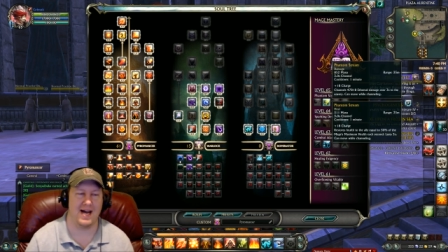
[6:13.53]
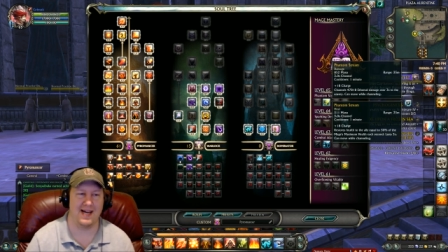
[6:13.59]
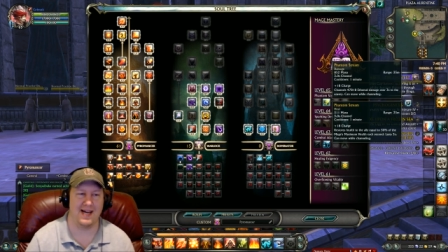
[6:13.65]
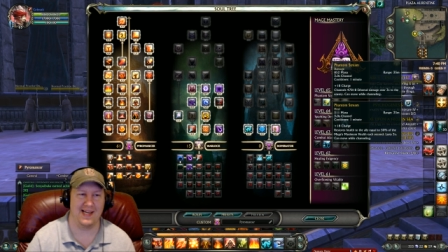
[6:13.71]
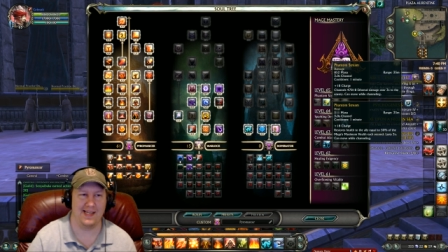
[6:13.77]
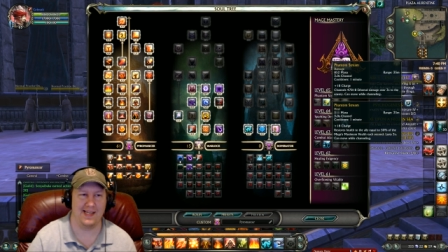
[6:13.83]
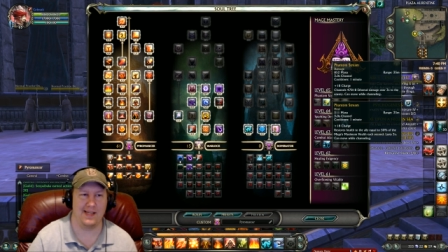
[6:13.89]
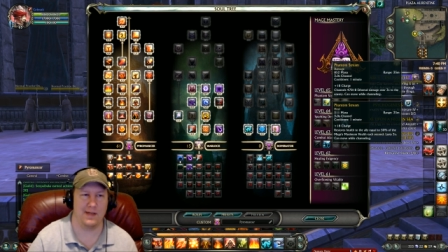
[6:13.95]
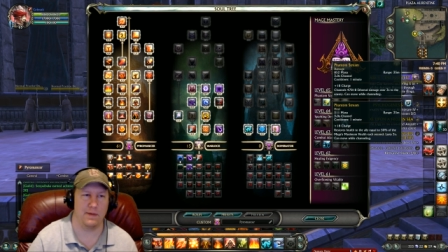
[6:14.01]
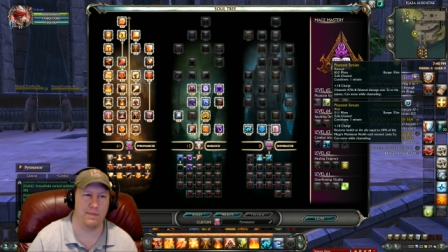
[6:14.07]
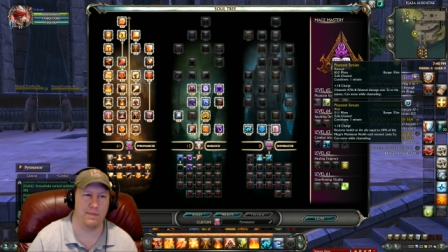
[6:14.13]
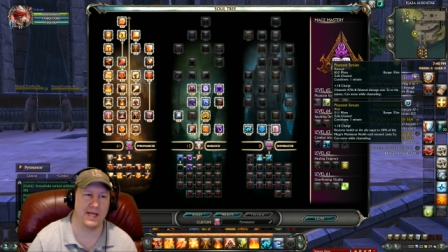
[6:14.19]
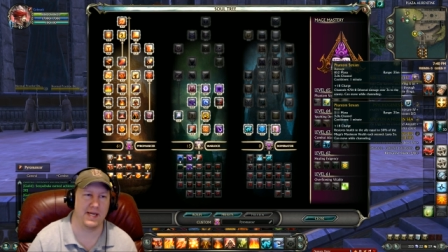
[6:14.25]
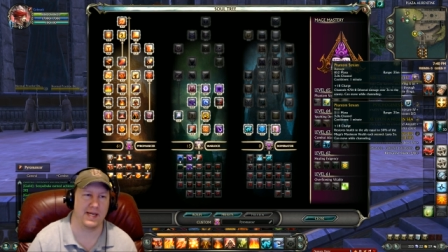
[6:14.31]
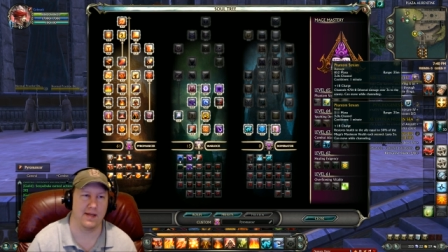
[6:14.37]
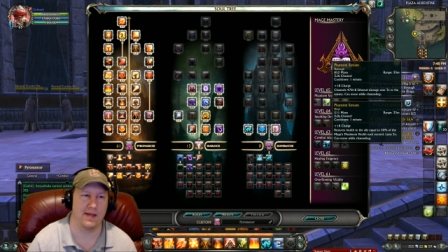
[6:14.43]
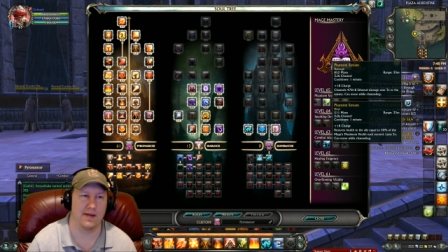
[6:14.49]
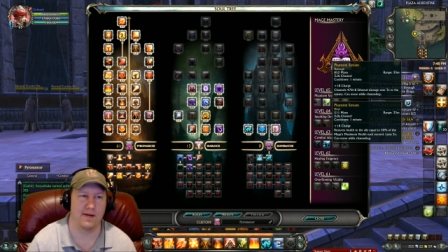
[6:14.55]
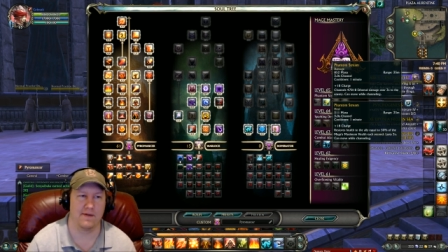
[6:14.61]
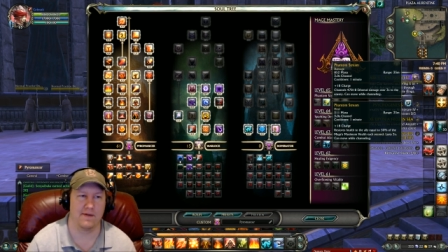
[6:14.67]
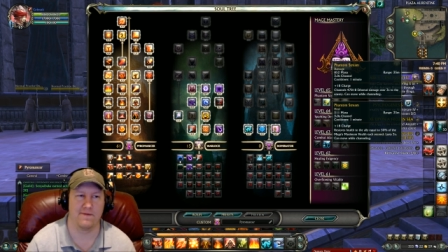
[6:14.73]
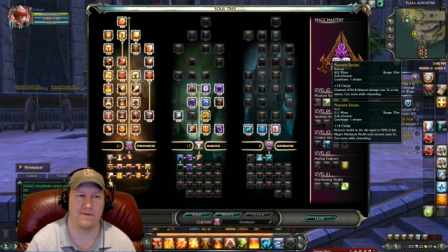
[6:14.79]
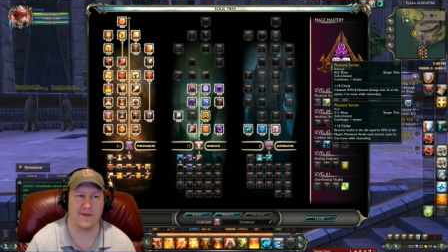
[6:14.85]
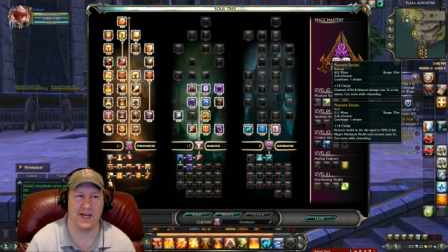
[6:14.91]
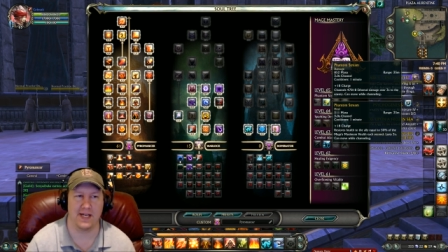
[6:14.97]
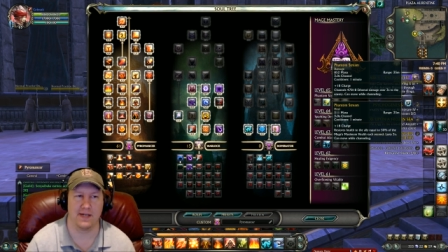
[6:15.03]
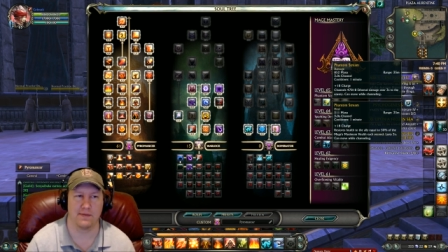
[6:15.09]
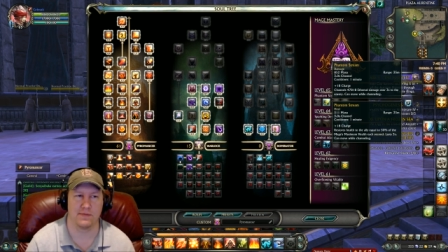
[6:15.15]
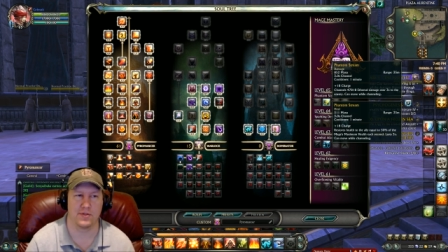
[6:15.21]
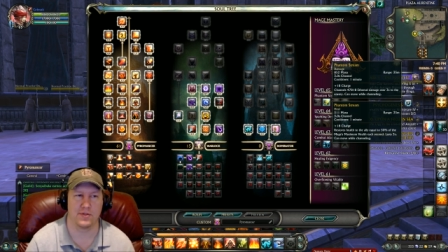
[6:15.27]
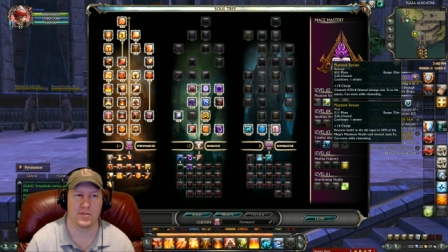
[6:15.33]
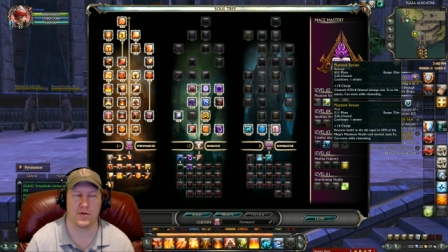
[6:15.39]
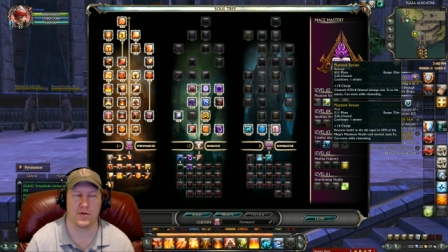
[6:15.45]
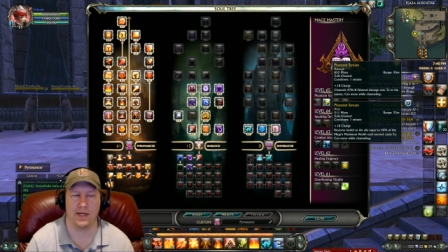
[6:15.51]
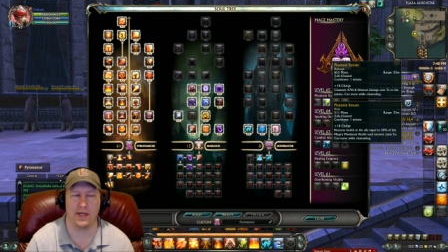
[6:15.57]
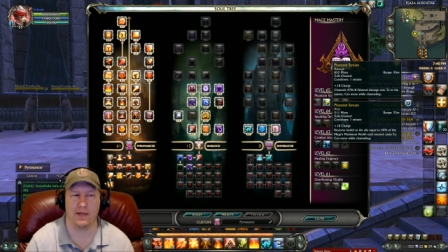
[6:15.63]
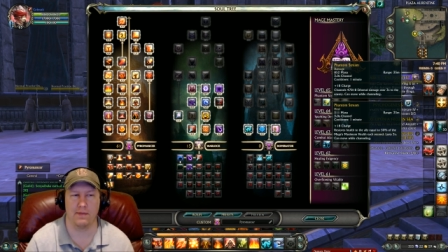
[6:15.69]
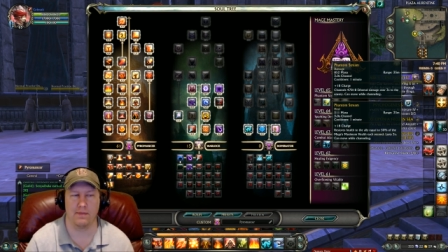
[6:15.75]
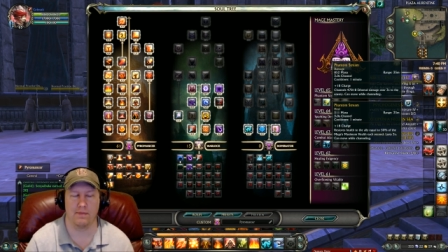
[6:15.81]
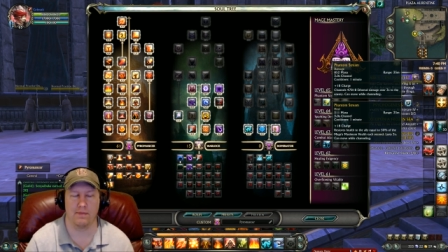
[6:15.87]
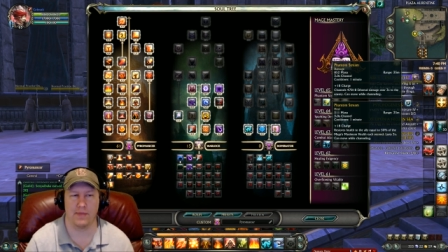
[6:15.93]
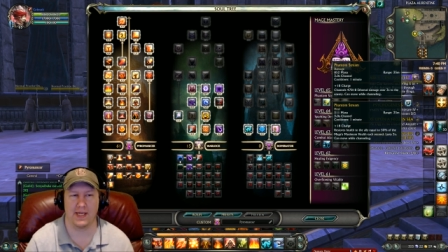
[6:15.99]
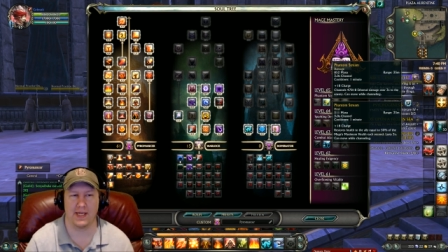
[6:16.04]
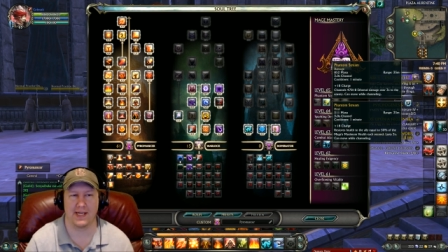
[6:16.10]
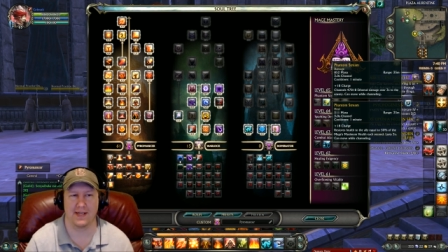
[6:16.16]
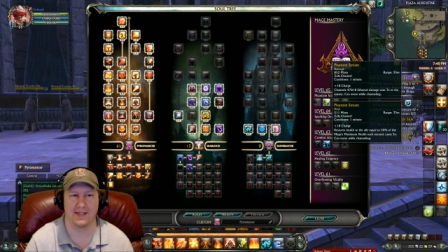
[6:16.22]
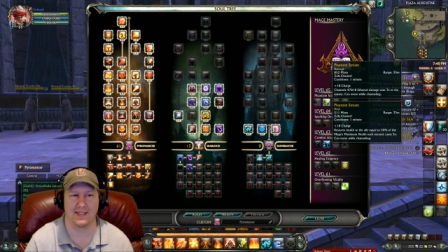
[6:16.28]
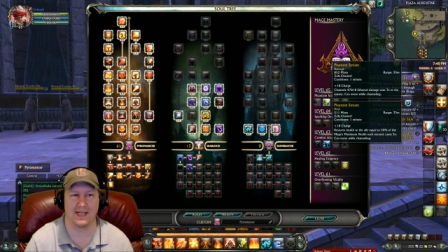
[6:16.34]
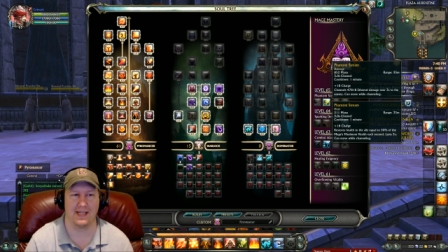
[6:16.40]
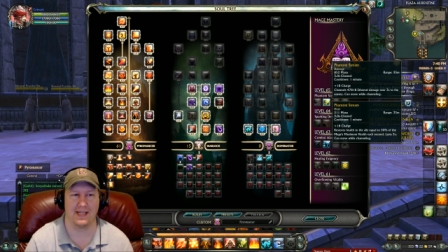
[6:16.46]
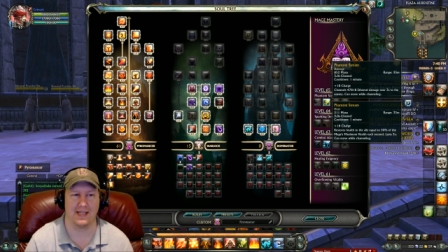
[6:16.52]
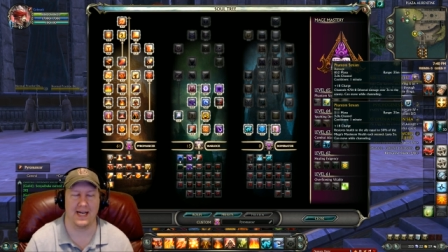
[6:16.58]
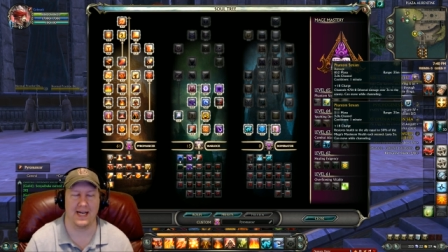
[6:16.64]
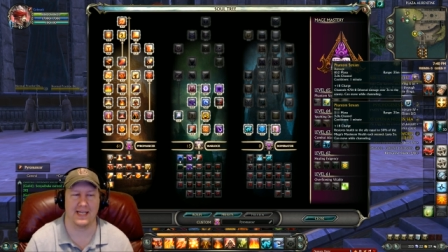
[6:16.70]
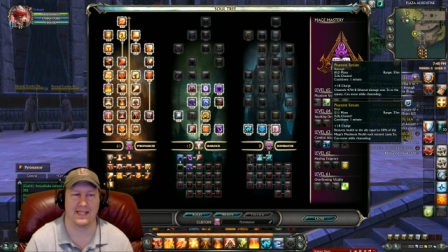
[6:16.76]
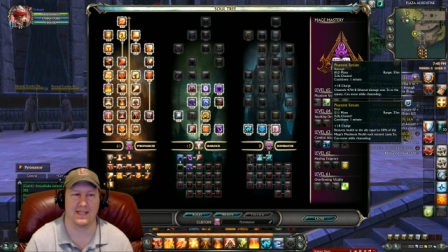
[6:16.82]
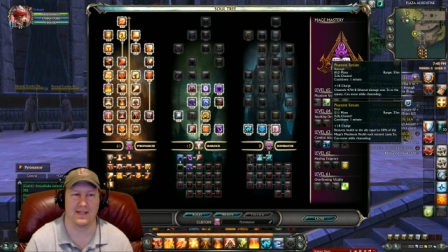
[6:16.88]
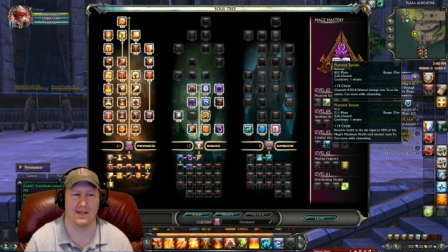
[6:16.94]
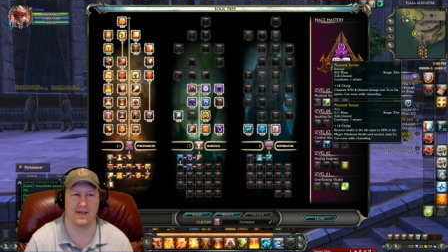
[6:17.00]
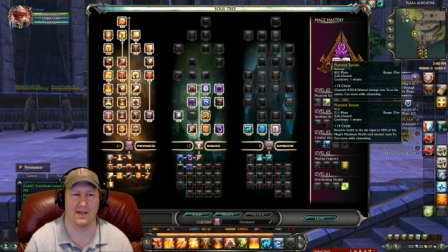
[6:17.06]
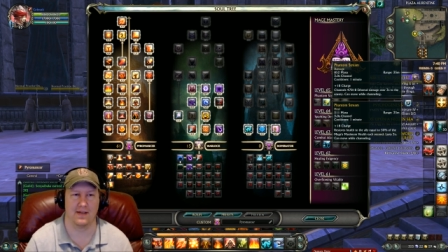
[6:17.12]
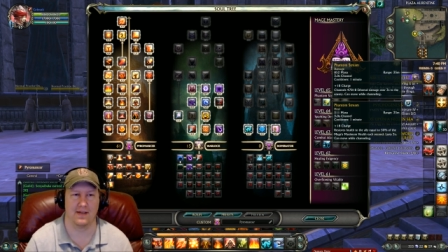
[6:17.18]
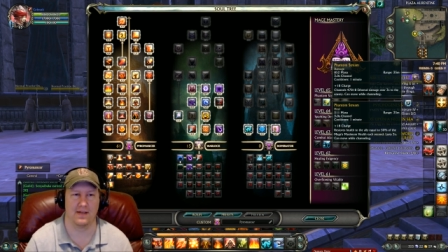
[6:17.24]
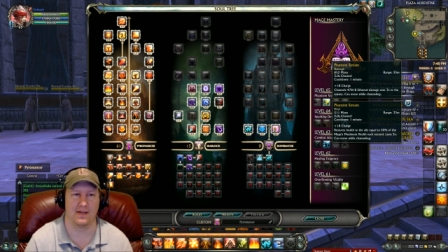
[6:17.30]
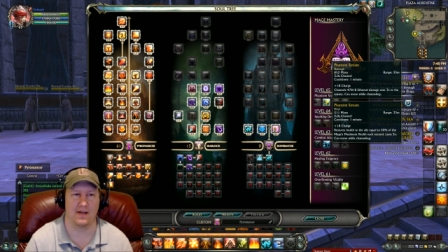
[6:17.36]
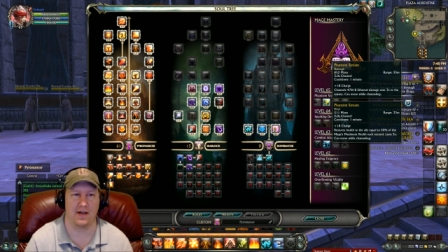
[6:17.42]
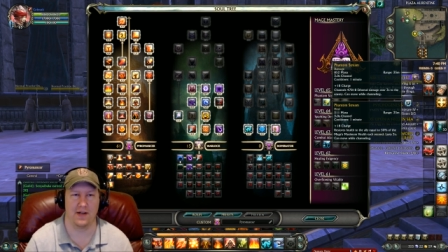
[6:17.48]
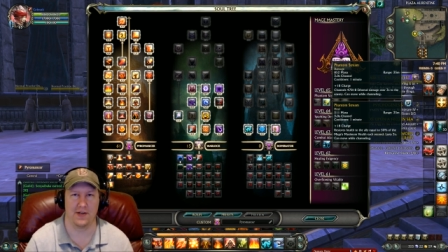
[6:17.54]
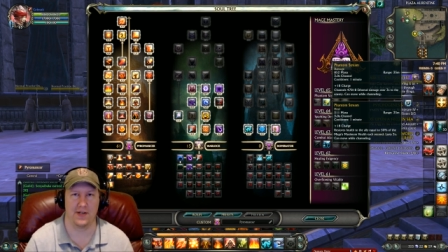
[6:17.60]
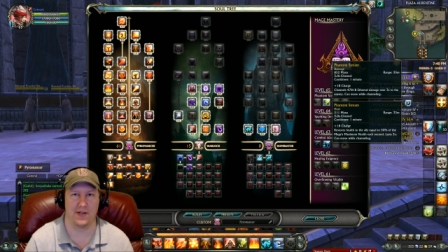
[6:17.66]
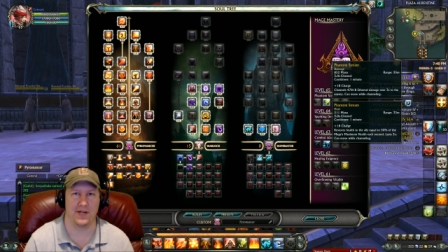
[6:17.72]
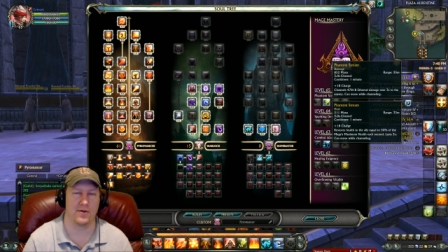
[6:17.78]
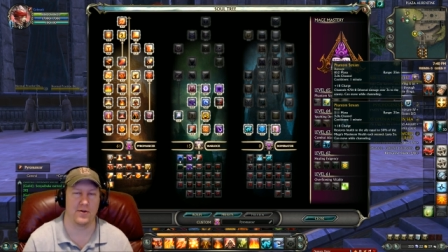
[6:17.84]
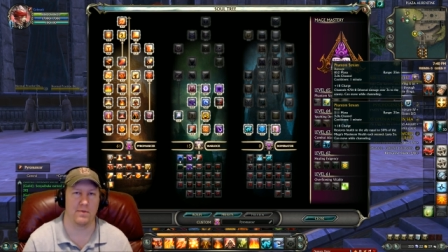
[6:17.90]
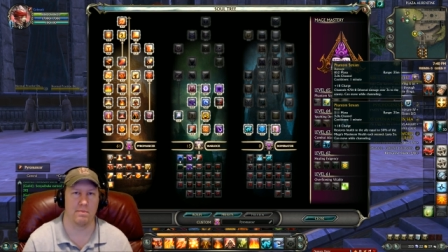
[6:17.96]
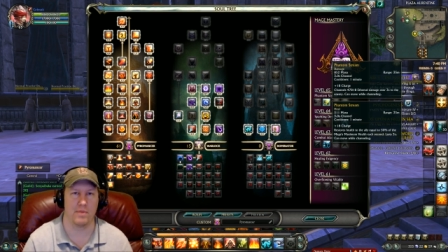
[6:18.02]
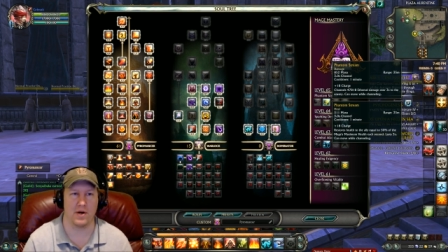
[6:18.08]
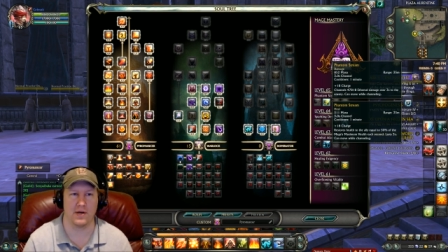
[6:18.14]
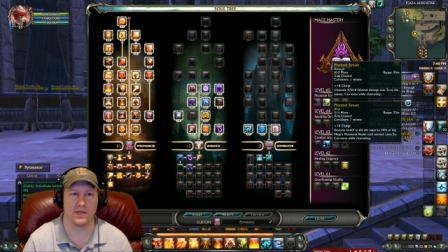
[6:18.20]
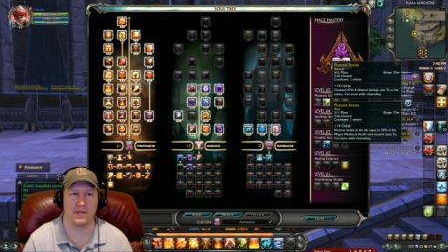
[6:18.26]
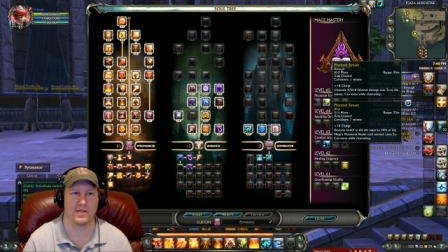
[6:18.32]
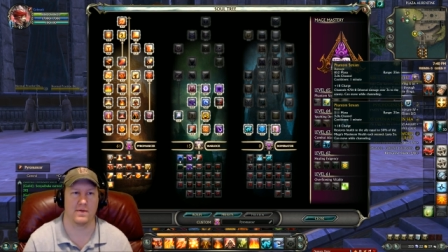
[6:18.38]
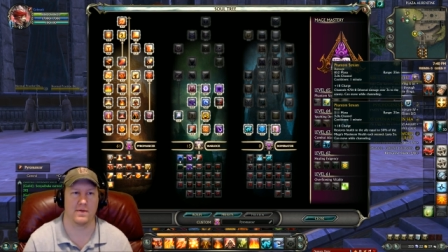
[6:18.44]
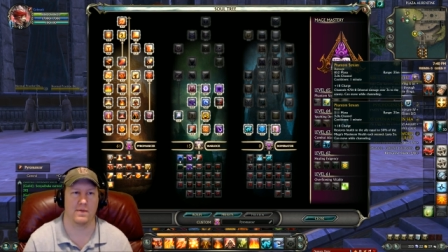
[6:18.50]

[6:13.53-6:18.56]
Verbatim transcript: I ended up picking Phantom Stream because I like the another burst